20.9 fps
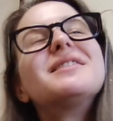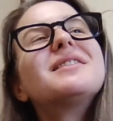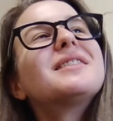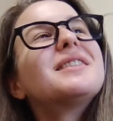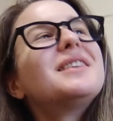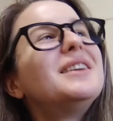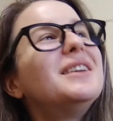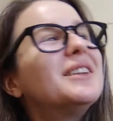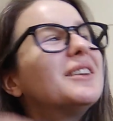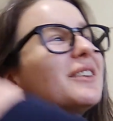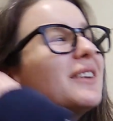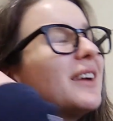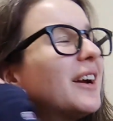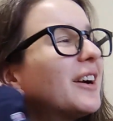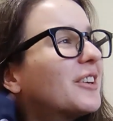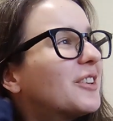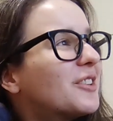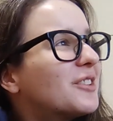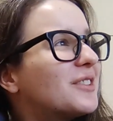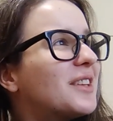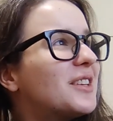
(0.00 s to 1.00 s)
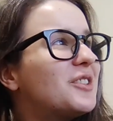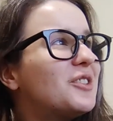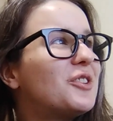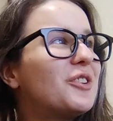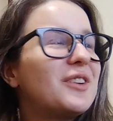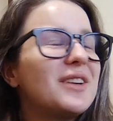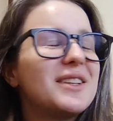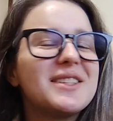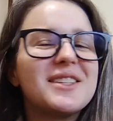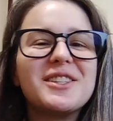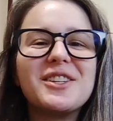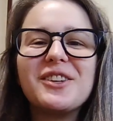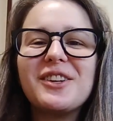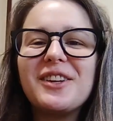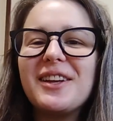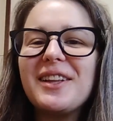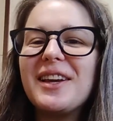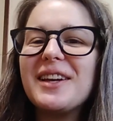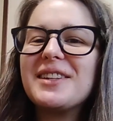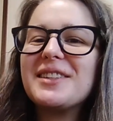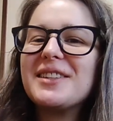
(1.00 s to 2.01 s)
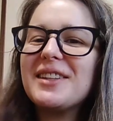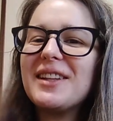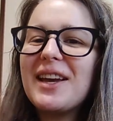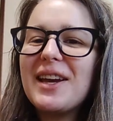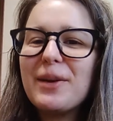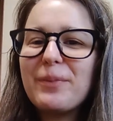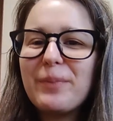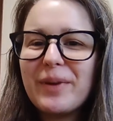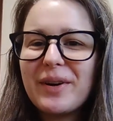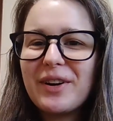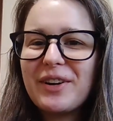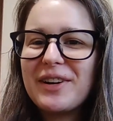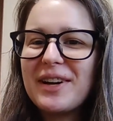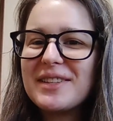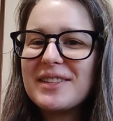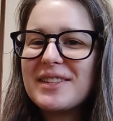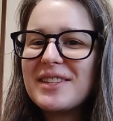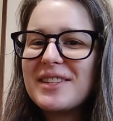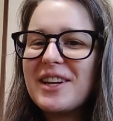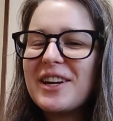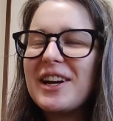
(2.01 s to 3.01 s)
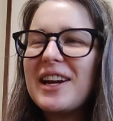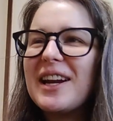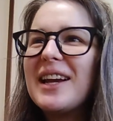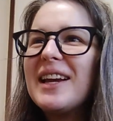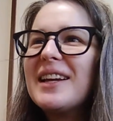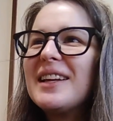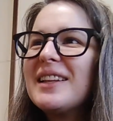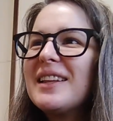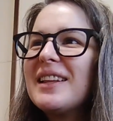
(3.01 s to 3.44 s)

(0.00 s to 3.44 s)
you know, characters that you don't necessarily like but are necessary.